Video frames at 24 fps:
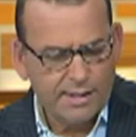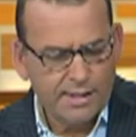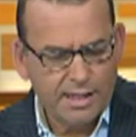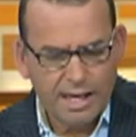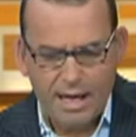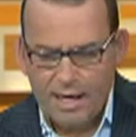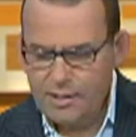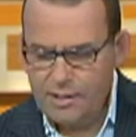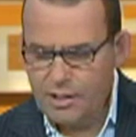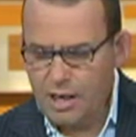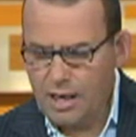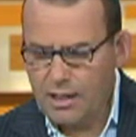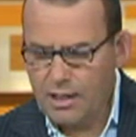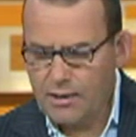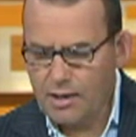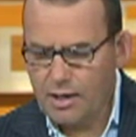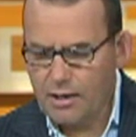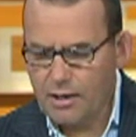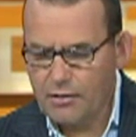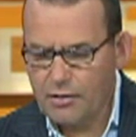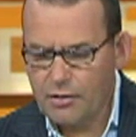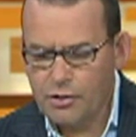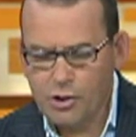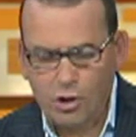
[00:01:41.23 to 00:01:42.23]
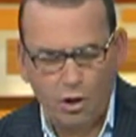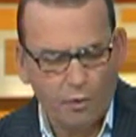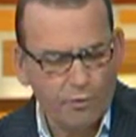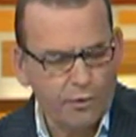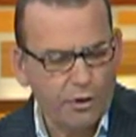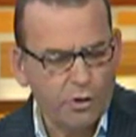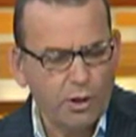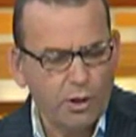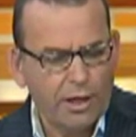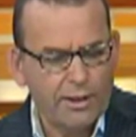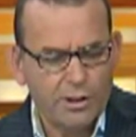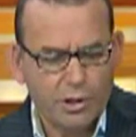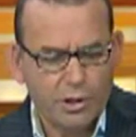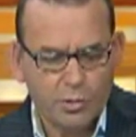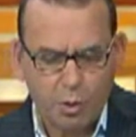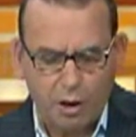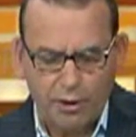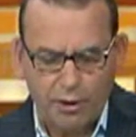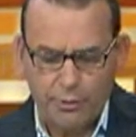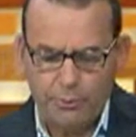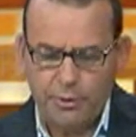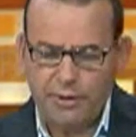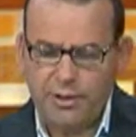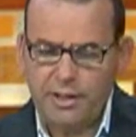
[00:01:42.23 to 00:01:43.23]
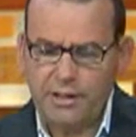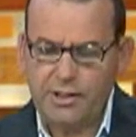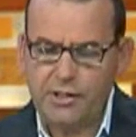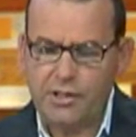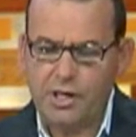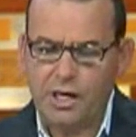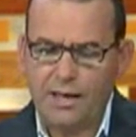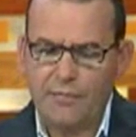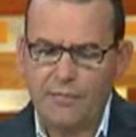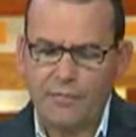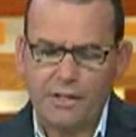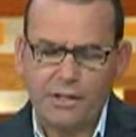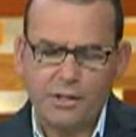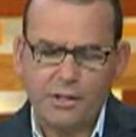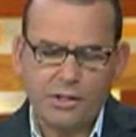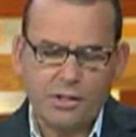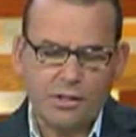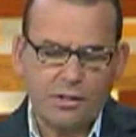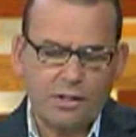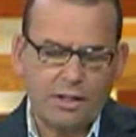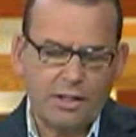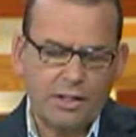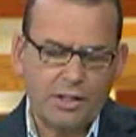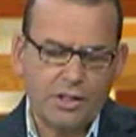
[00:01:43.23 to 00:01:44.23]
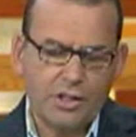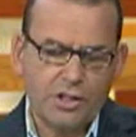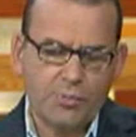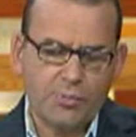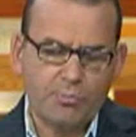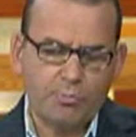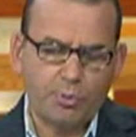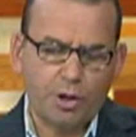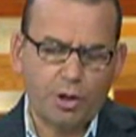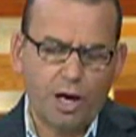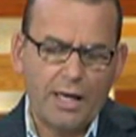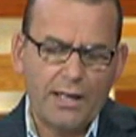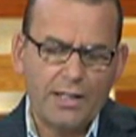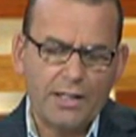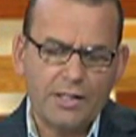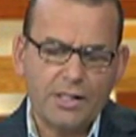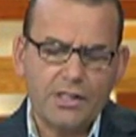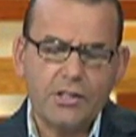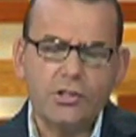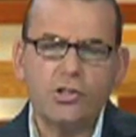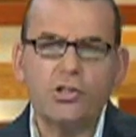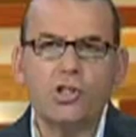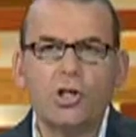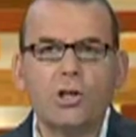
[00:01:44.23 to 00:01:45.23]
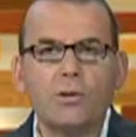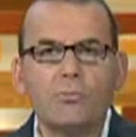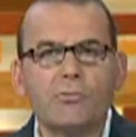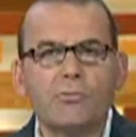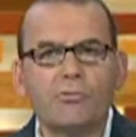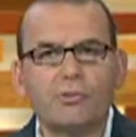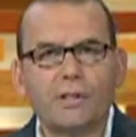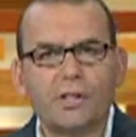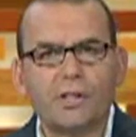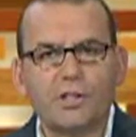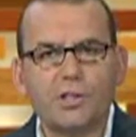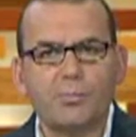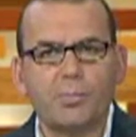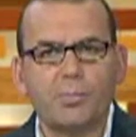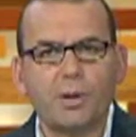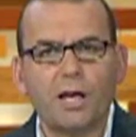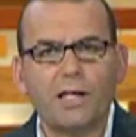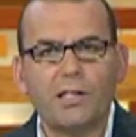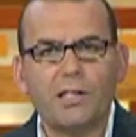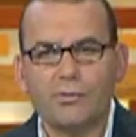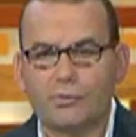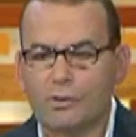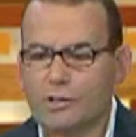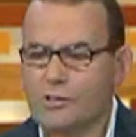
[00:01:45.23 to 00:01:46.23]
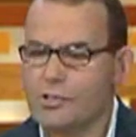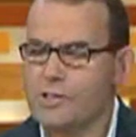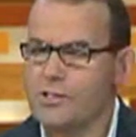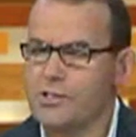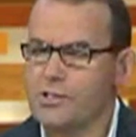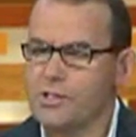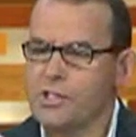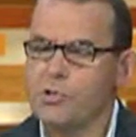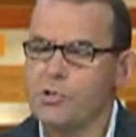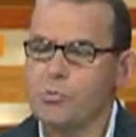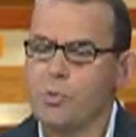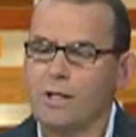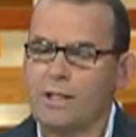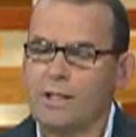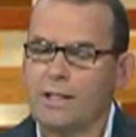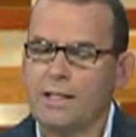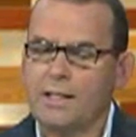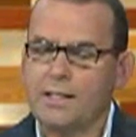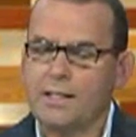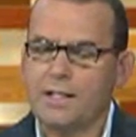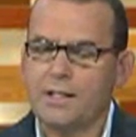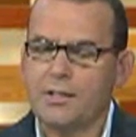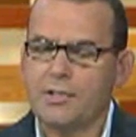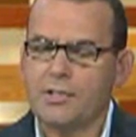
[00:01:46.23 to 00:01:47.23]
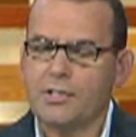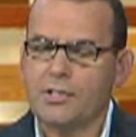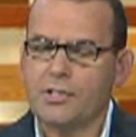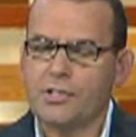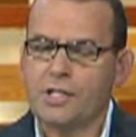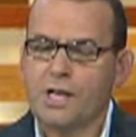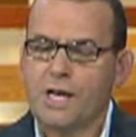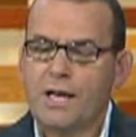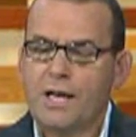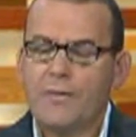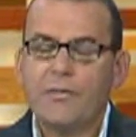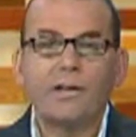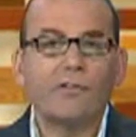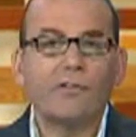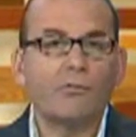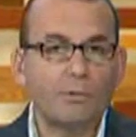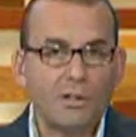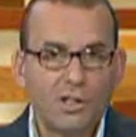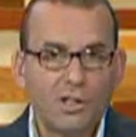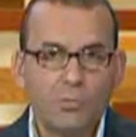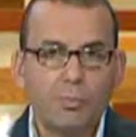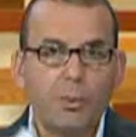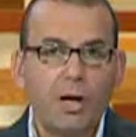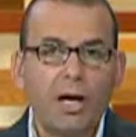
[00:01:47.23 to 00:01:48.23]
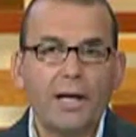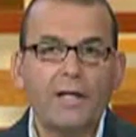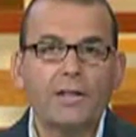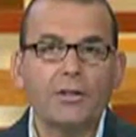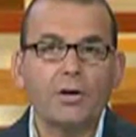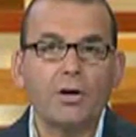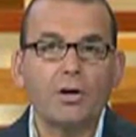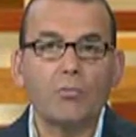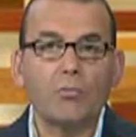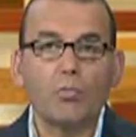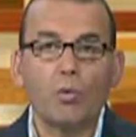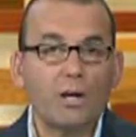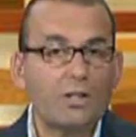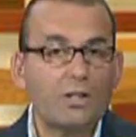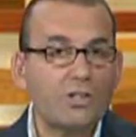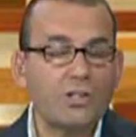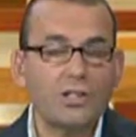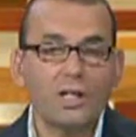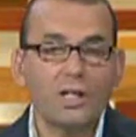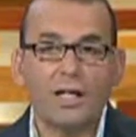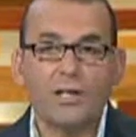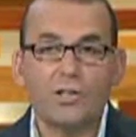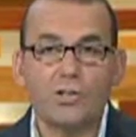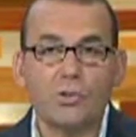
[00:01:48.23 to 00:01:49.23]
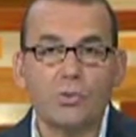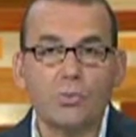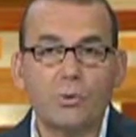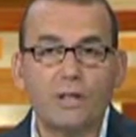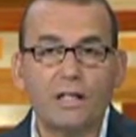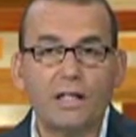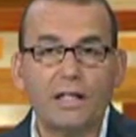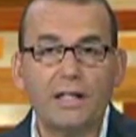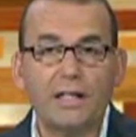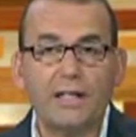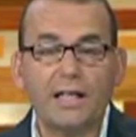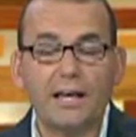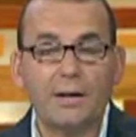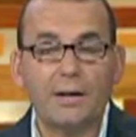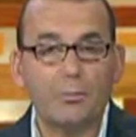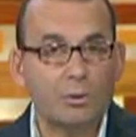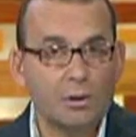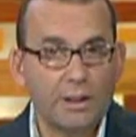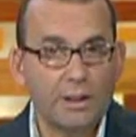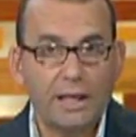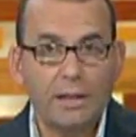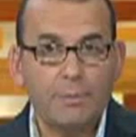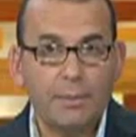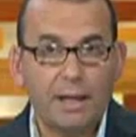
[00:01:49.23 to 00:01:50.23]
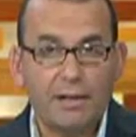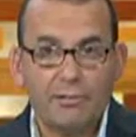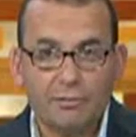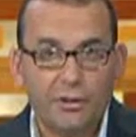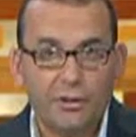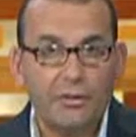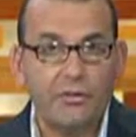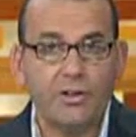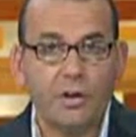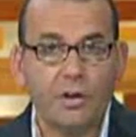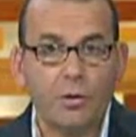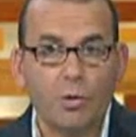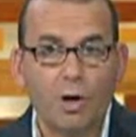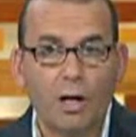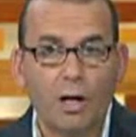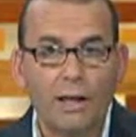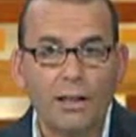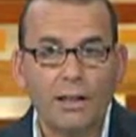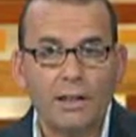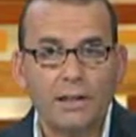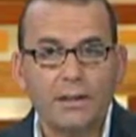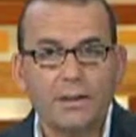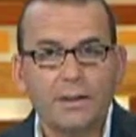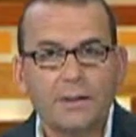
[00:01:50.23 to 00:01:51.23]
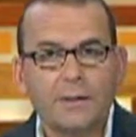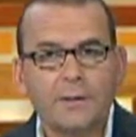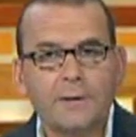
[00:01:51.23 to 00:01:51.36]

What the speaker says: Is that, John, the greatest worry with things like these sprays, these germ-free sprays? For instance, this one here tells us that if we spray it on once a day is all we need, and it will keep everything away.